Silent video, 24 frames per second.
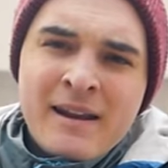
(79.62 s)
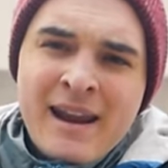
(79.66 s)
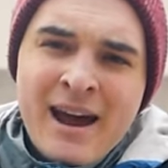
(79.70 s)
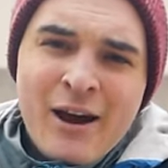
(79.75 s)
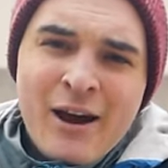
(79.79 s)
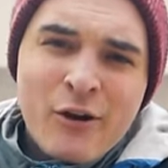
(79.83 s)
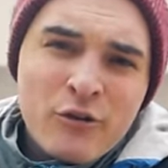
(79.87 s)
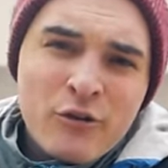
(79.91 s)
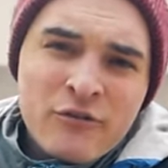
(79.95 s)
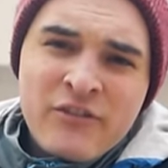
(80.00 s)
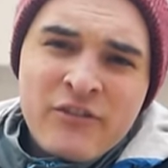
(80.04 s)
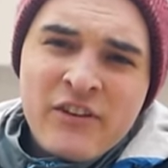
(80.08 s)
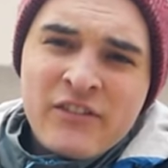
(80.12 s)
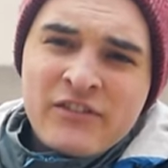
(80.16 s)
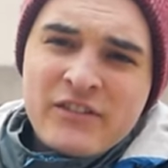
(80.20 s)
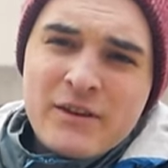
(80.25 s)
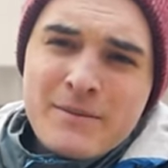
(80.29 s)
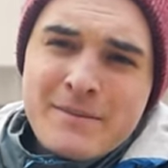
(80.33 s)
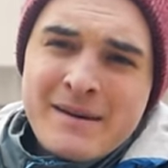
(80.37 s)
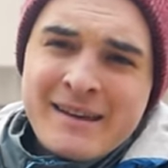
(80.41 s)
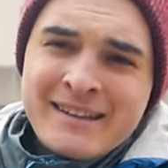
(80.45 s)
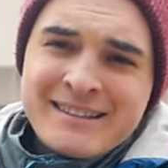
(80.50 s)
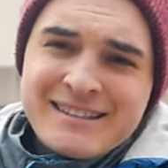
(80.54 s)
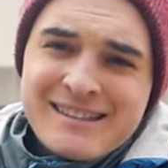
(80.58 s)
an hour and fifty
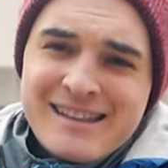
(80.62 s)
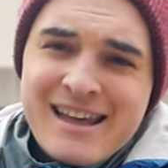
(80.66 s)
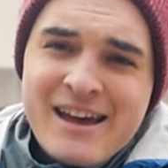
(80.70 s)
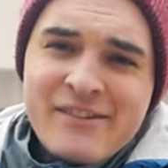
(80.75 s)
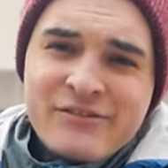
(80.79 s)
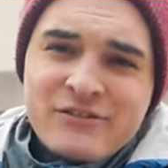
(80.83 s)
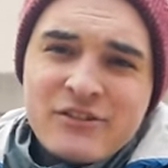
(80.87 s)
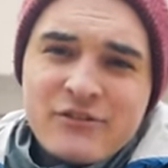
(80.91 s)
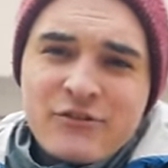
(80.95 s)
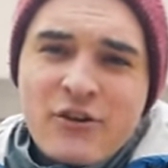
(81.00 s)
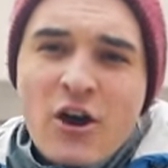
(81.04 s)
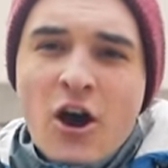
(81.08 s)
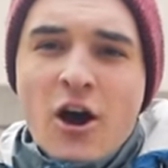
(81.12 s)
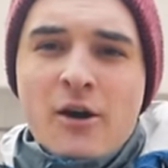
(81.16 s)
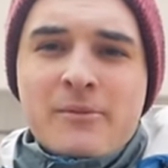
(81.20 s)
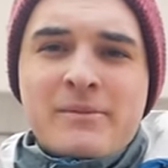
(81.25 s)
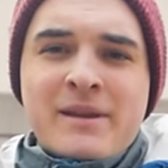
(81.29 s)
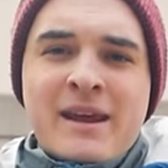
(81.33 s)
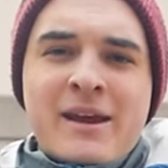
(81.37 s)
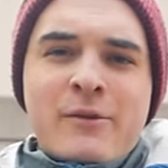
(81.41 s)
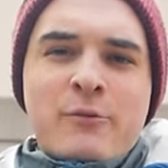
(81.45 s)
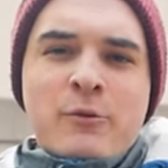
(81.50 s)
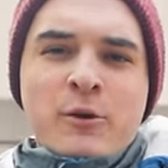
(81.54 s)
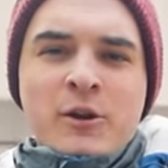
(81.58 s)
minutes left of Calm
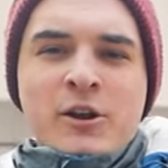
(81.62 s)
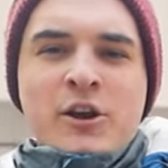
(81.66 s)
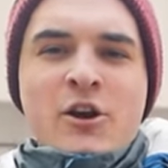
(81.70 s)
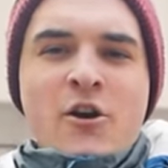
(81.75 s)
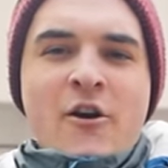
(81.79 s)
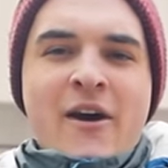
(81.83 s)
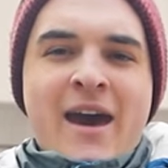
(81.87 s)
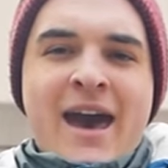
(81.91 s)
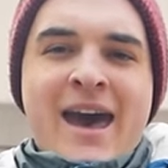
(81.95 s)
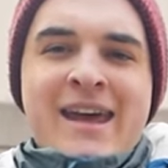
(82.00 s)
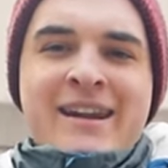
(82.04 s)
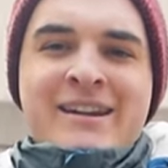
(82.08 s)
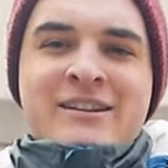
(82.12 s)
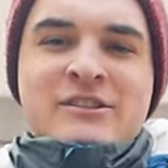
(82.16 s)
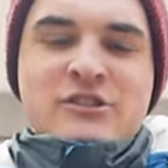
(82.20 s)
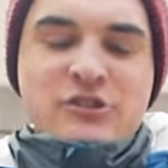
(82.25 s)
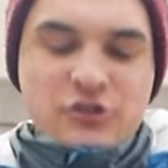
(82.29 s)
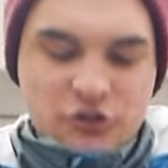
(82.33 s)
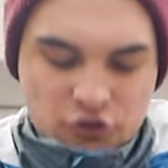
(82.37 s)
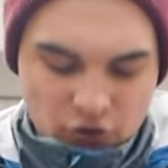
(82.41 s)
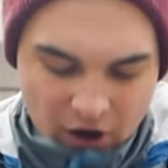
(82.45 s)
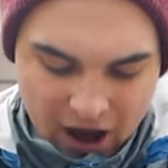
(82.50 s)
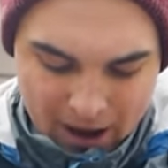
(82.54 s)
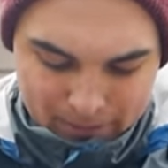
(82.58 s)
Day. We're gonna go ahead and
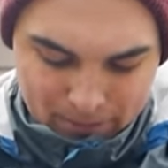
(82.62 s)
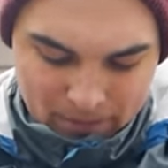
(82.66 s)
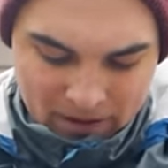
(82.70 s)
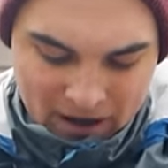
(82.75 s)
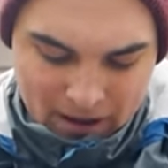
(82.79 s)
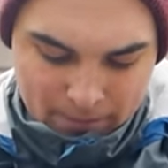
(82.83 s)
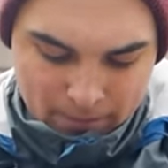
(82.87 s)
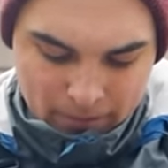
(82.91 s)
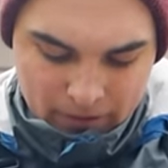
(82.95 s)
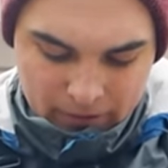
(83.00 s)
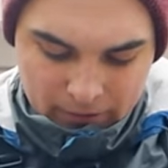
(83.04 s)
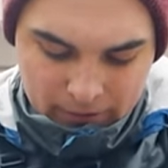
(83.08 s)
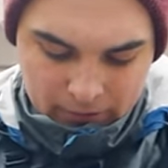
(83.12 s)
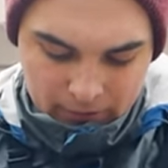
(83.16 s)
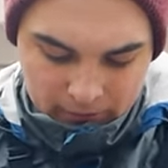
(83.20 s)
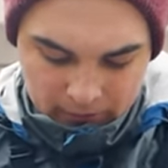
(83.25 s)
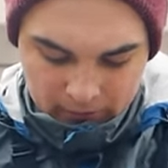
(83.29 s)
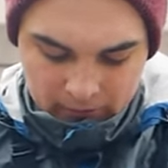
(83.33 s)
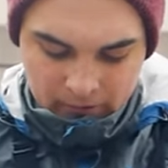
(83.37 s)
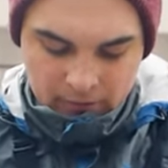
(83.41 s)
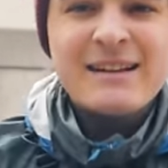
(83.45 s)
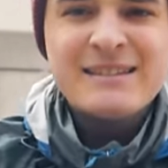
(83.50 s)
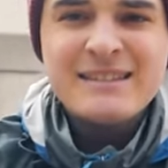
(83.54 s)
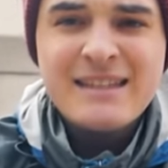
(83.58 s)
strap up
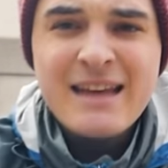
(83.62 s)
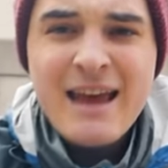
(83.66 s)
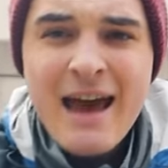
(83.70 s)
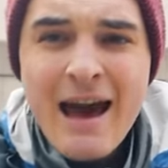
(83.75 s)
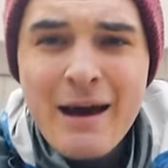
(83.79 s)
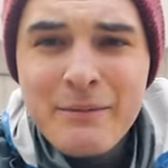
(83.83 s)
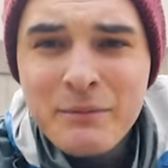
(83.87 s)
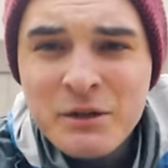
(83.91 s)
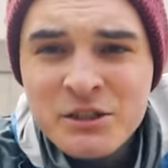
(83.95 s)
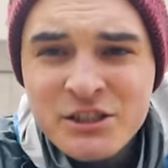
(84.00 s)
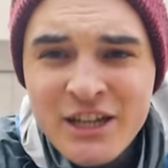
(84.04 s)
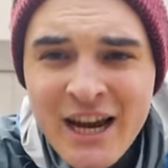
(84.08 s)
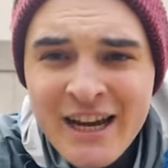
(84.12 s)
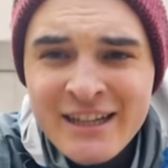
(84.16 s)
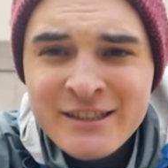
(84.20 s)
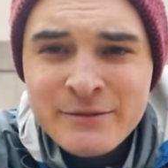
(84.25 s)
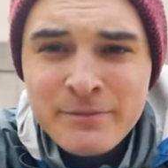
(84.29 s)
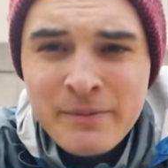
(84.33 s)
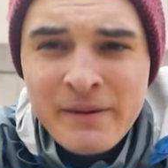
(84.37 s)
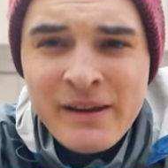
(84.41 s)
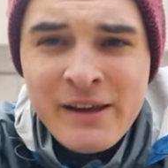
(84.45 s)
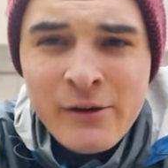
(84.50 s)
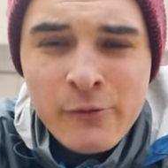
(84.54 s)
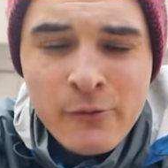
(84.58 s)
and see how much X
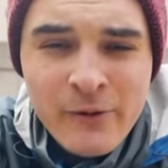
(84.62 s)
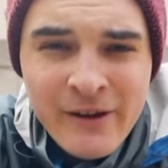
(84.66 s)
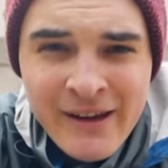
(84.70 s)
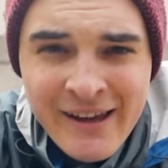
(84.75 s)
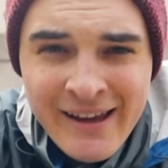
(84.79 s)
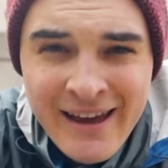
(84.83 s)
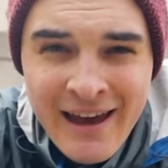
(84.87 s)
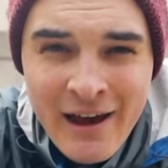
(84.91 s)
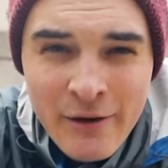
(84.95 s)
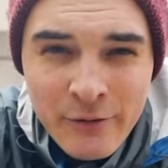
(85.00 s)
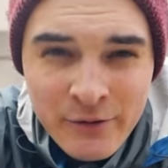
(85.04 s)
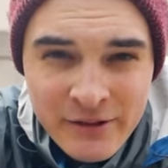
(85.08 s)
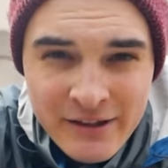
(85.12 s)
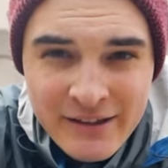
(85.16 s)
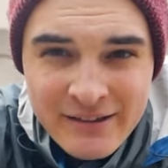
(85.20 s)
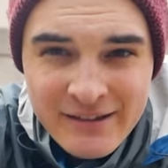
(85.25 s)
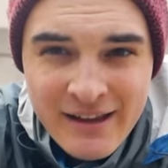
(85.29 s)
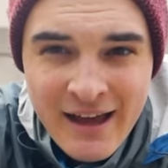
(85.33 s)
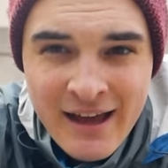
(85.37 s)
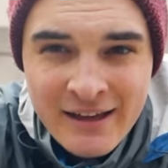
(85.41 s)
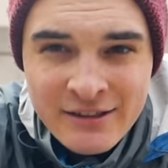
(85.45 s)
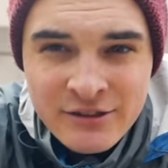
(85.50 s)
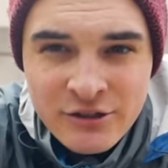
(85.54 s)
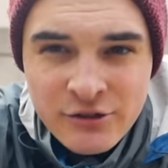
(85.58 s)
P we can get with these
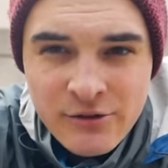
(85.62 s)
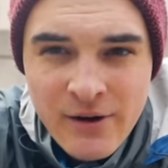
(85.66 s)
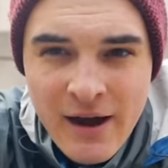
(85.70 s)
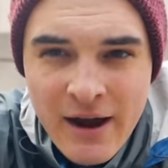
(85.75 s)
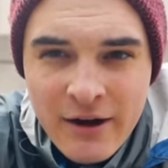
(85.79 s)
last two